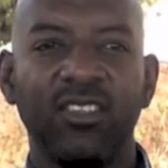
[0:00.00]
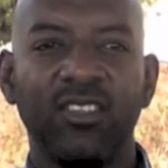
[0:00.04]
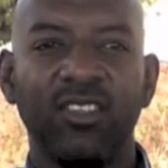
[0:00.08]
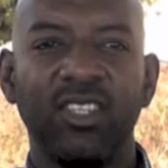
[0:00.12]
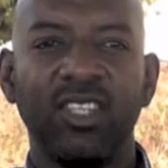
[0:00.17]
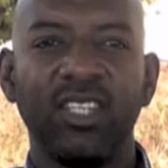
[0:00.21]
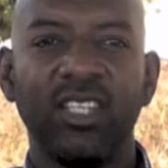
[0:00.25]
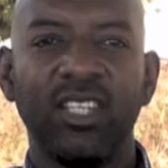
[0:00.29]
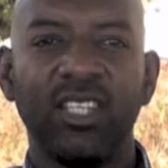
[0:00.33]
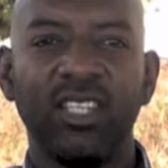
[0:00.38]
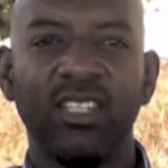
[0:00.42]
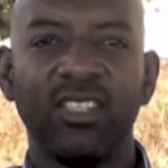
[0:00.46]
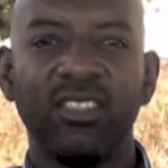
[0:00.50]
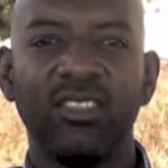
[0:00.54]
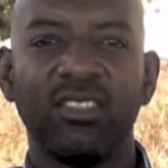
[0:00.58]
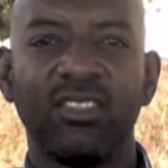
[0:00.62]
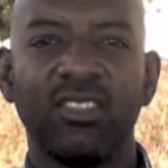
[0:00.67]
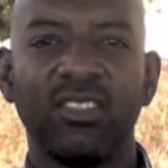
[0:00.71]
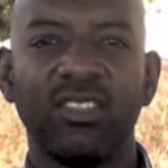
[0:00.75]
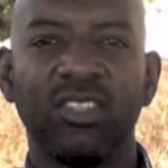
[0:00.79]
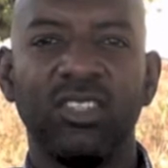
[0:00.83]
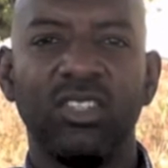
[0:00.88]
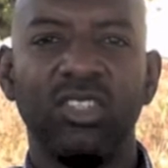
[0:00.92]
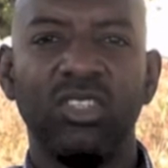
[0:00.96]
there
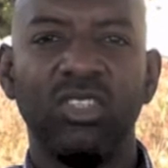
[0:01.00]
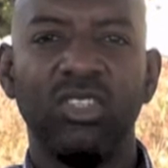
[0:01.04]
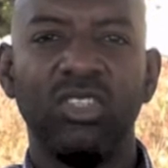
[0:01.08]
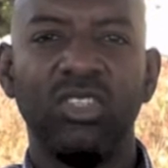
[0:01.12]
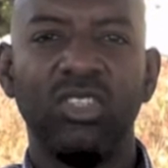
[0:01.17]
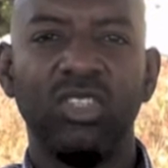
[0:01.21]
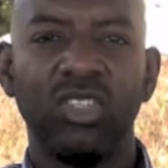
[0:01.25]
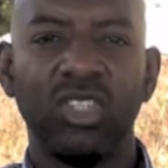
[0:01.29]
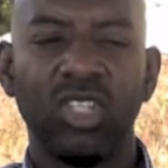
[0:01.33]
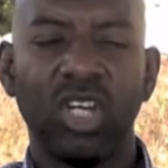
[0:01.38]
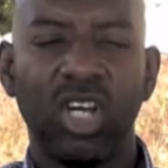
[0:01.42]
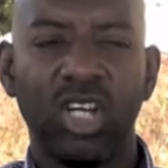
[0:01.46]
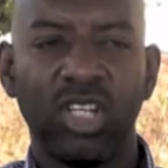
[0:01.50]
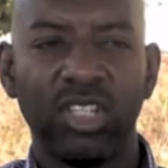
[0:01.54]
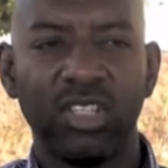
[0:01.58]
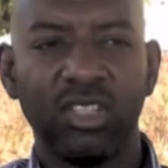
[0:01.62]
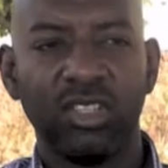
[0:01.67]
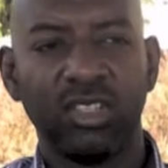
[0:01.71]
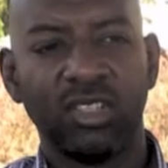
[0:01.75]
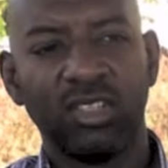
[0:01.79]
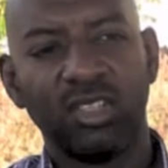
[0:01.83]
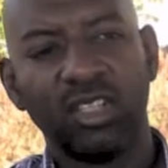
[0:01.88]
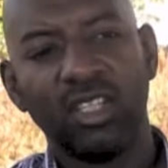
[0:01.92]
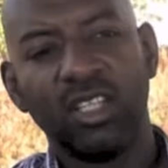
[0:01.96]
is none
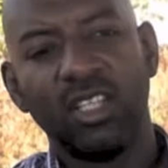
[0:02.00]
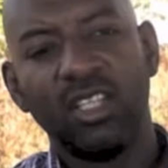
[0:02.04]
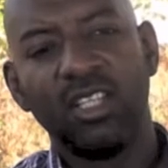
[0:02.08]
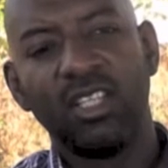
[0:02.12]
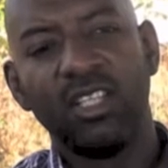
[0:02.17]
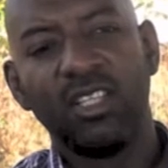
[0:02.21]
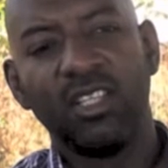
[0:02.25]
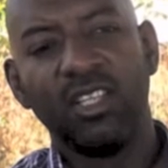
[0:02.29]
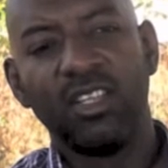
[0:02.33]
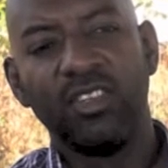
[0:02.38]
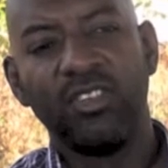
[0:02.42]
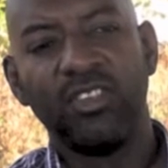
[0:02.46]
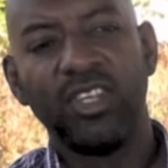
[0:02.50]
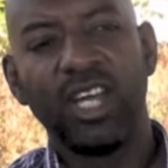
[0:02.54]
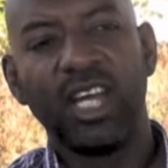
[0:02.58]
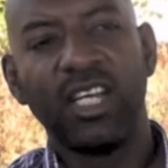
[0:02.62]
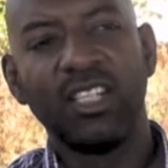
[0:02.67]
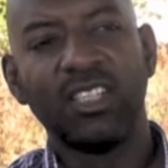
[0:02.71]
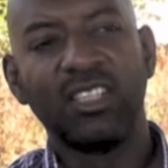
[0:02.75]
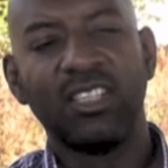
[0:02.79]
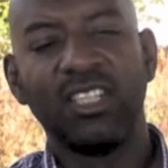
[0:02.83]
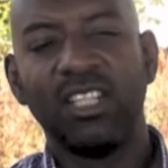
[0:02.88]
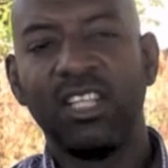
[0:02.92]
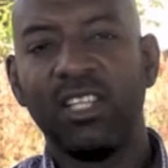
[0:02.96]

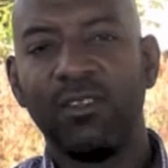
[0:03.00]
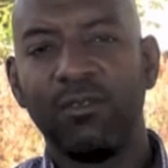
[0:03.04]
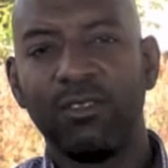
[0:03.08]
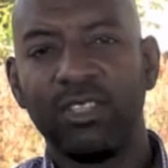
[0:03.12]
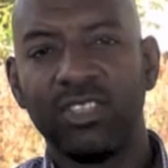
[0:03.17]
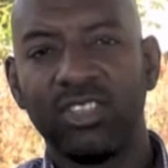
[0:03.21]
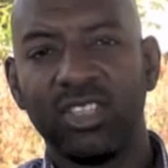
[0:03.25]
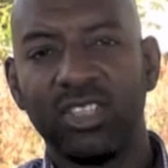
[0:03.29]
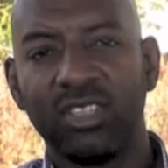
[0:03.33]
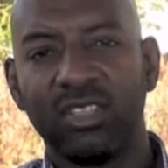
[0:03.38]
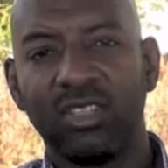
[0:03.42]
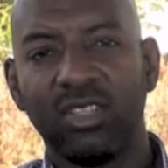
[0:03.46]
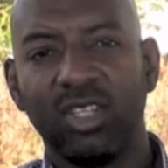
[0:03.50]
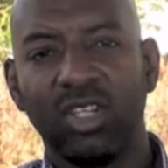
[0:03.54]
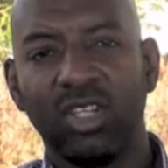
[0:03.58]
that delivers it.